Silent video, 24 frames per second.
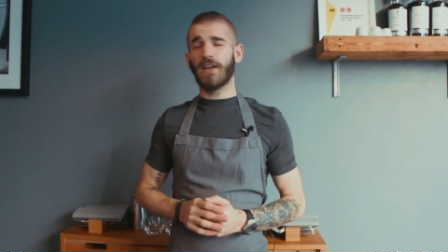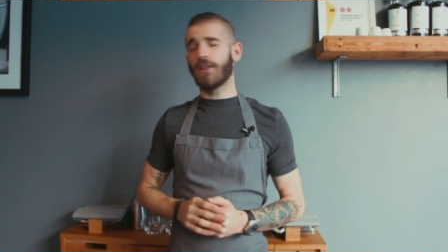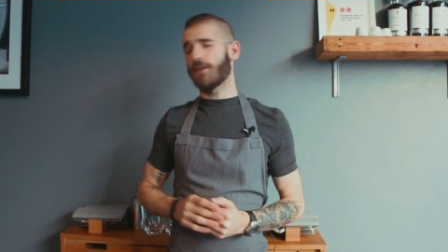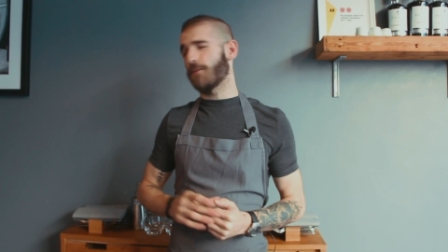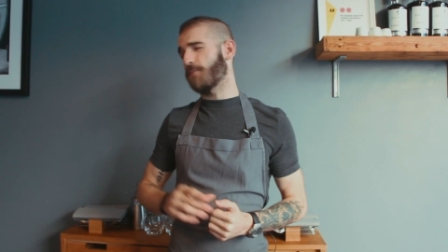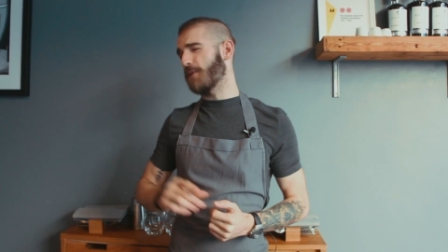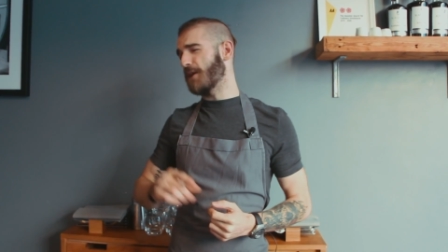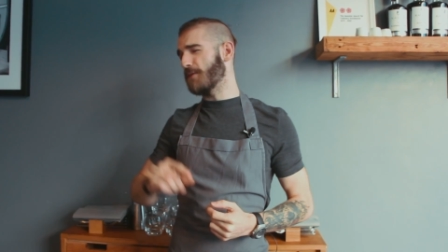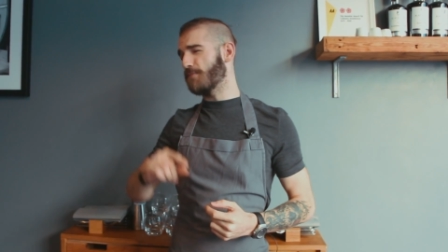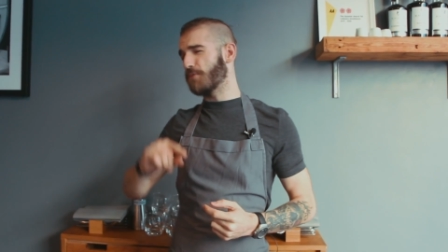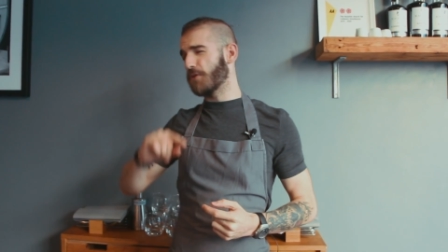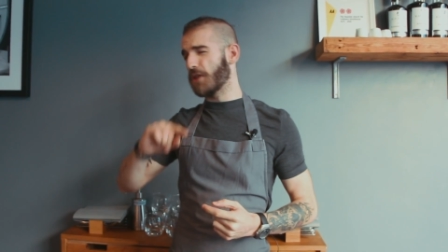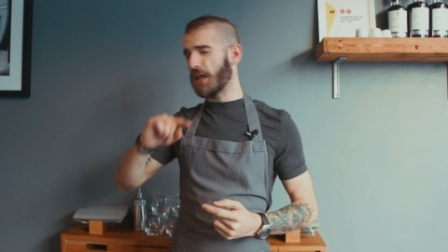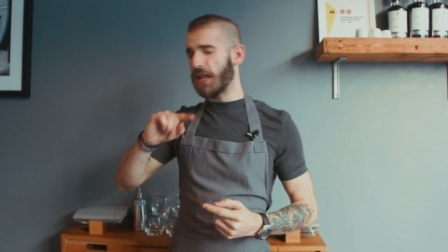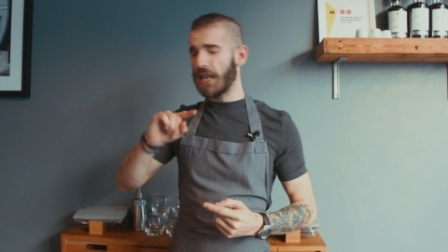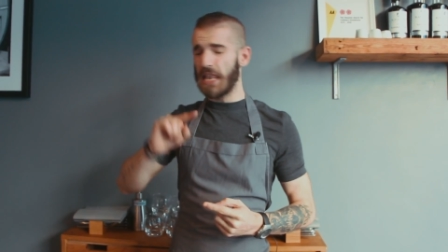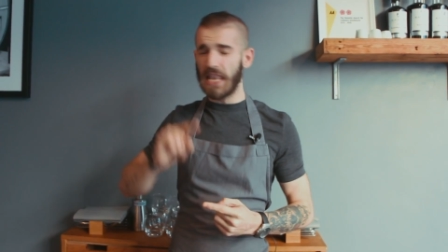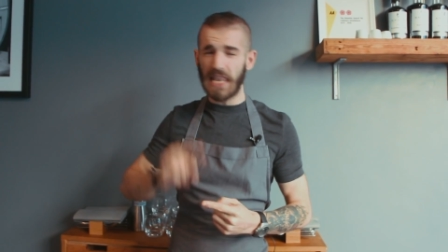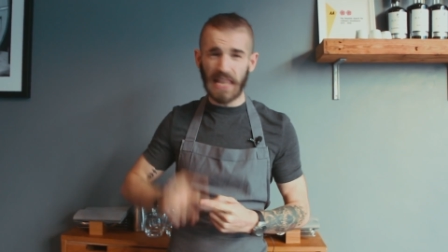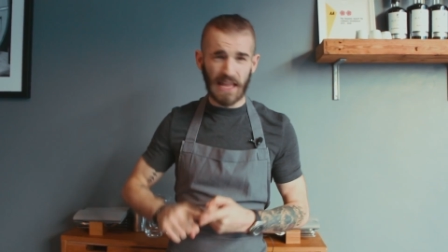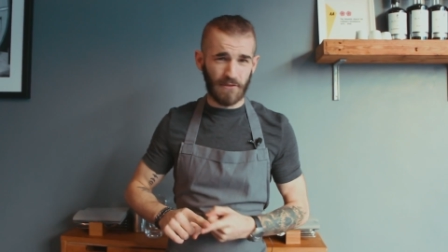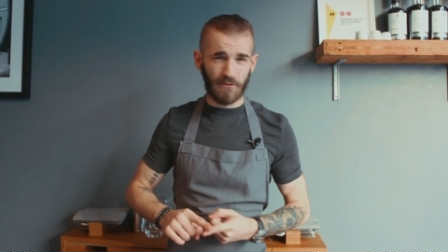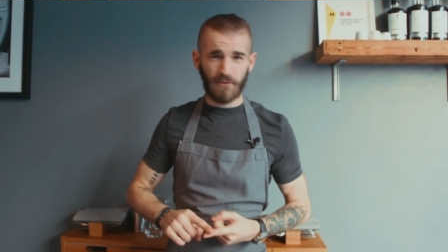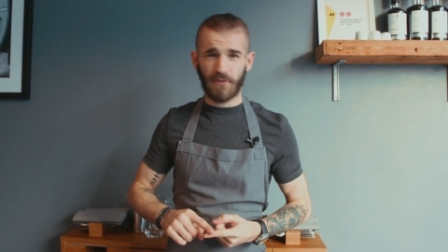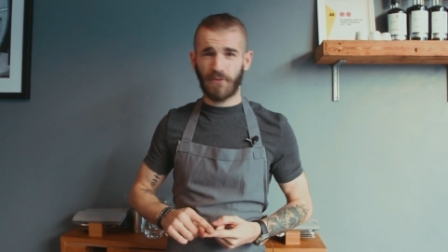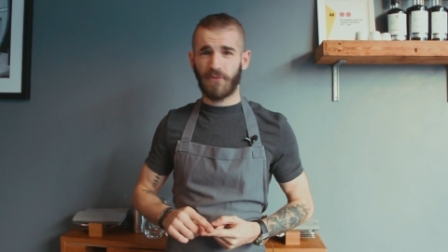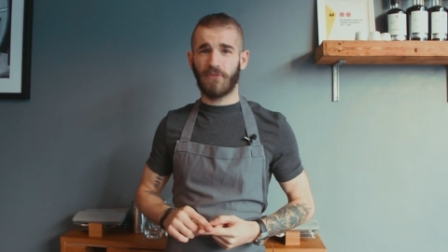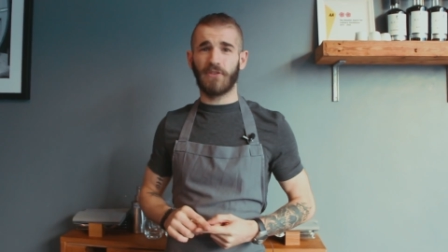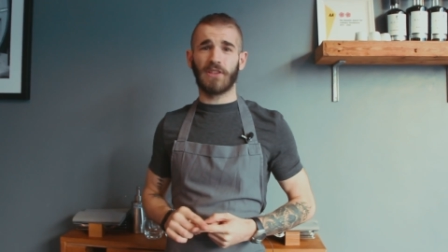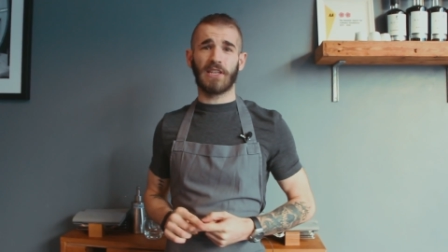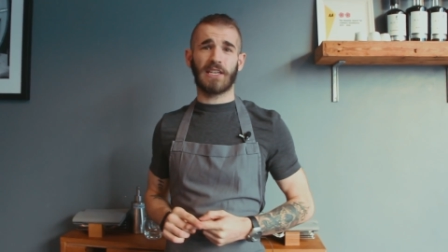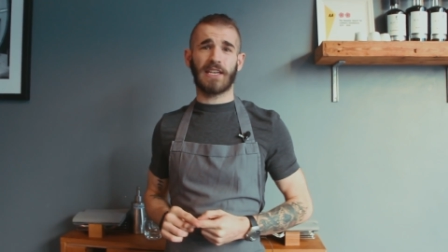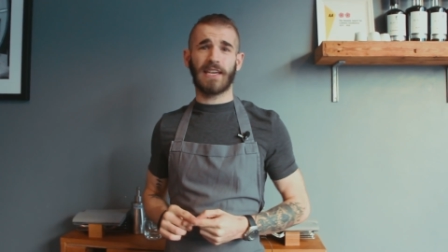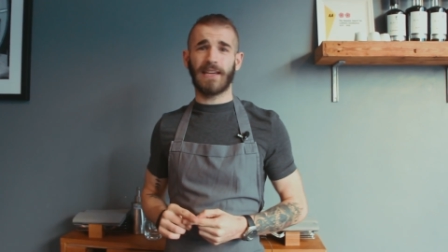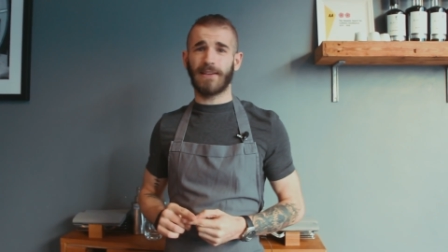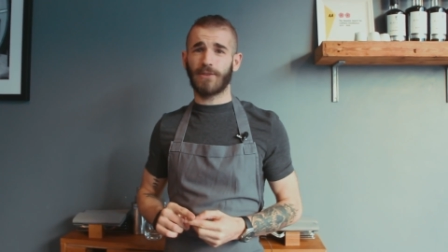the people that live for
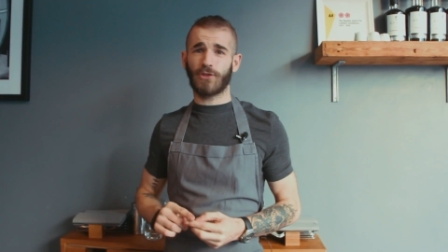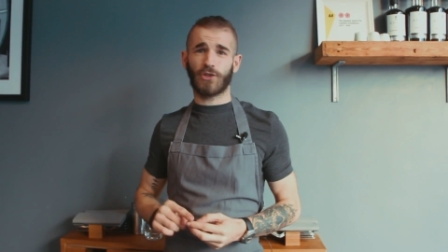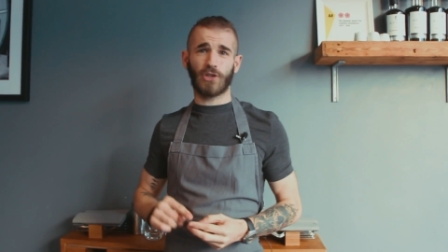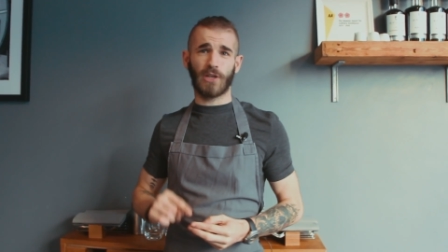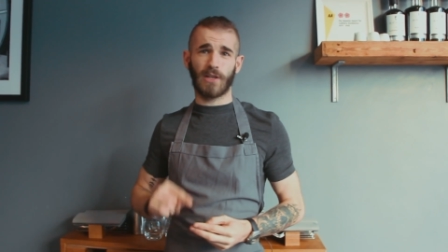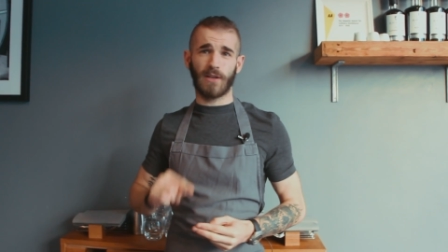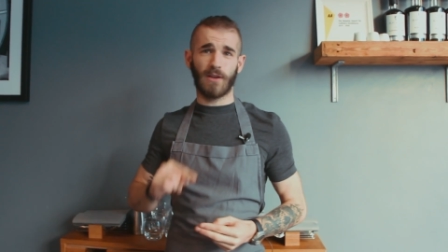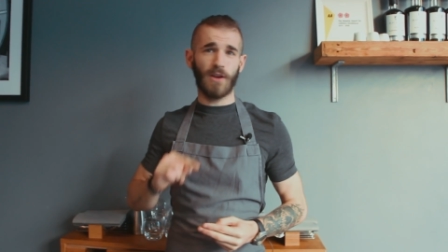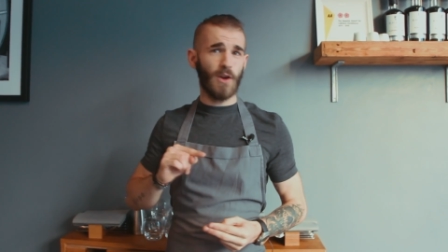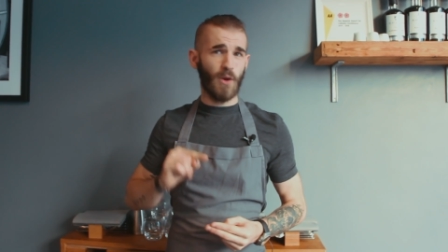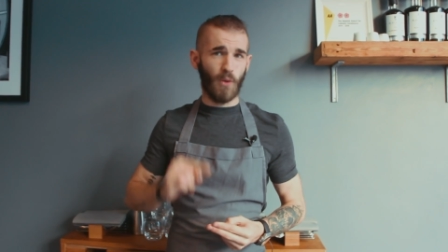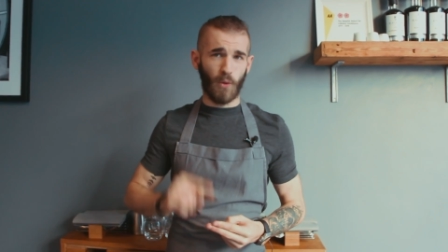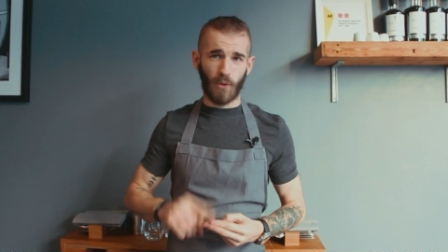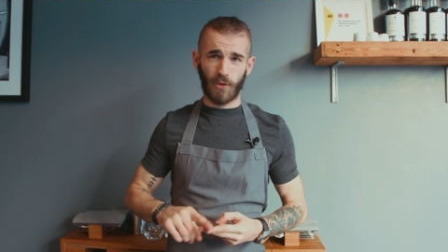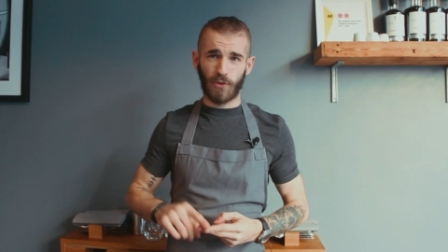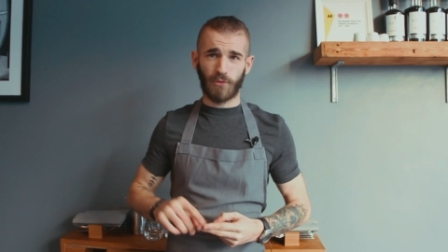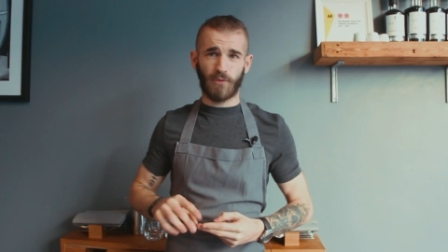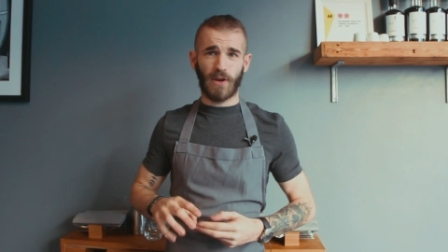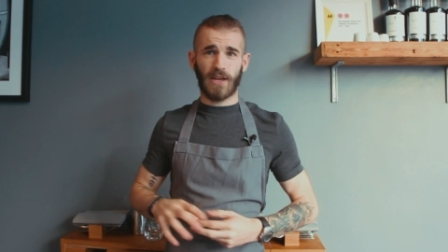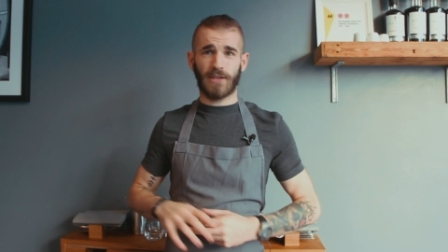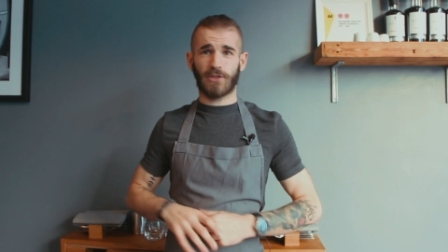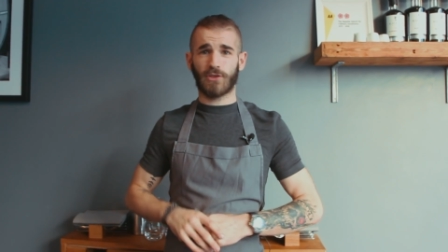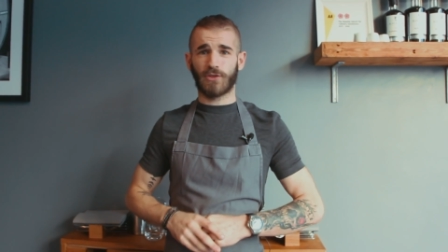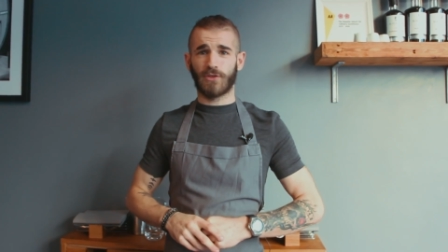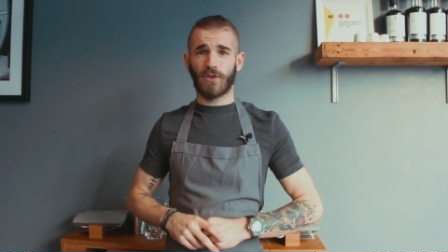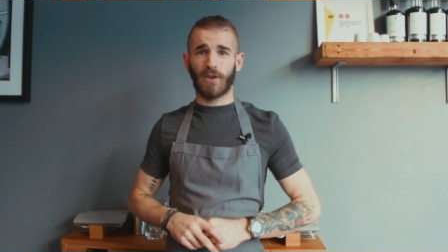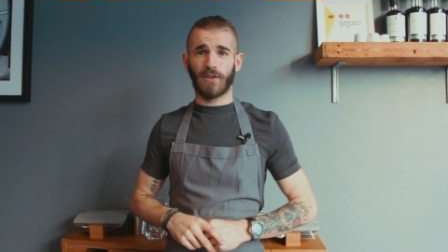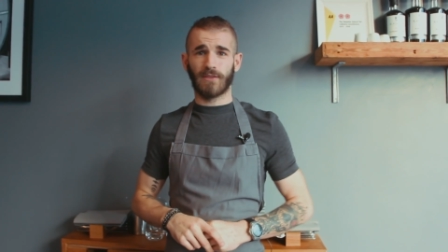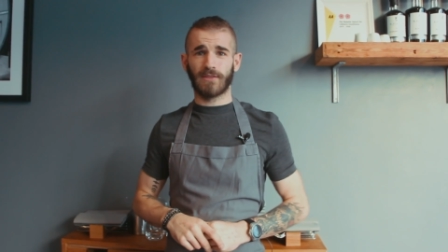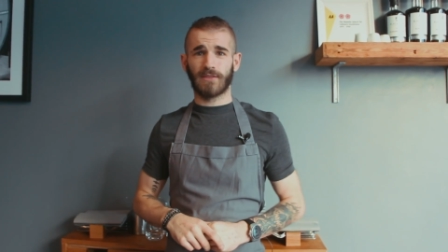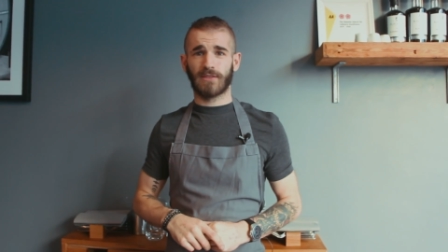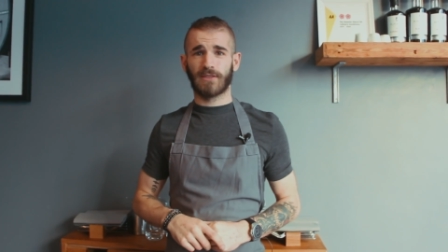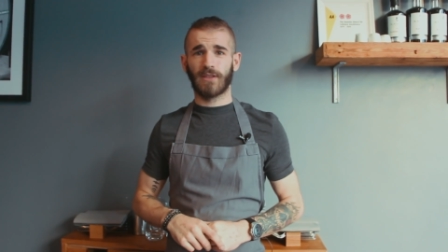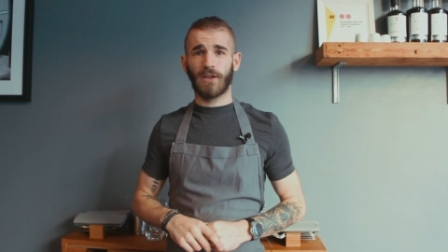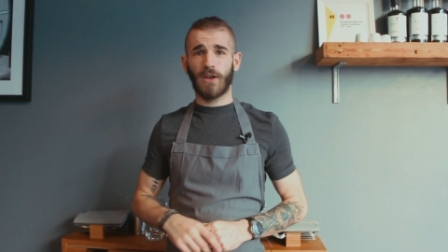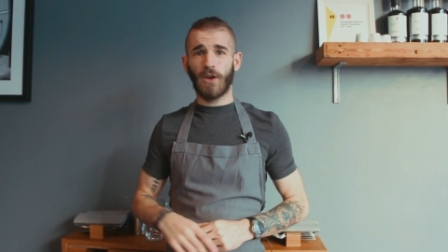the kitchen or the
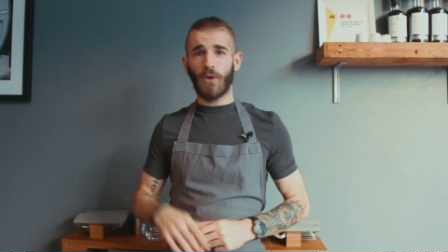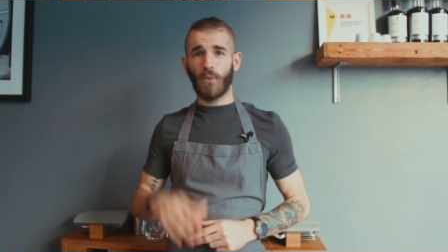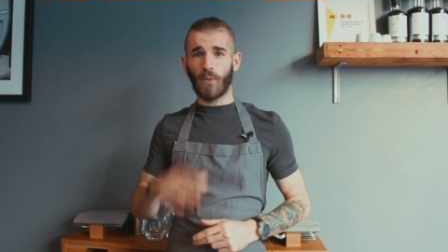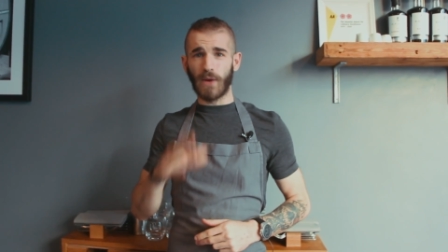restaurants.